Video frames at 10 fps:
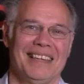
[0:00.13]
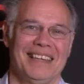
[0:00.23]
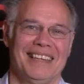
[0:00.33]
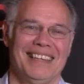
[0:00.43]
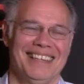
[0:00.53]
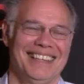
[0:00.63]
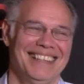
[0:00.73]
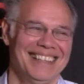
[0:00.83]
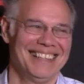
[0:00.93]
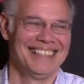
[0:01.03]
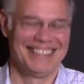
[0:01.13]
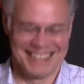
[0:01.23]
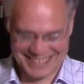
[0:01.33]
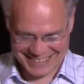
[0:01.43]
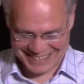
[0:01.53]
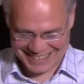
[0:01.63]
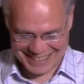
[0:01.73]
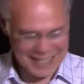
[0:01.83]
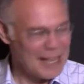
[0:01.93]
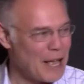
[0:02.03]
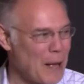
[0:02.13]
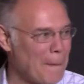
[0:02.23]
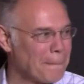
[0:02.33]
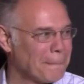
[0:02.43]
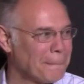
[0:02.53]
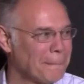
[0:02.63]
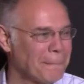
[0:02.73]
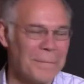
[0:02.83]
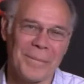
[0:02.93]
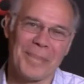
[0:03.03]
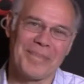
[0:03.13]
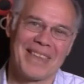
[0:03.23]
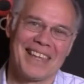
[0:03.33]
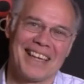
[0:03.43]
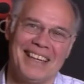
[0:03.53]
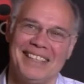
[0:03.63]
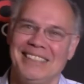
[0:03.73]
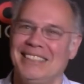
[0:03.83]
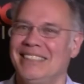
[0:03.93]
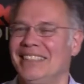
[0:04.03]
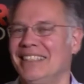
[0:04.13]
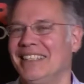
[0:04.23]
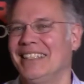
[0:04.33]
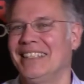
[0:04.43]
(silent)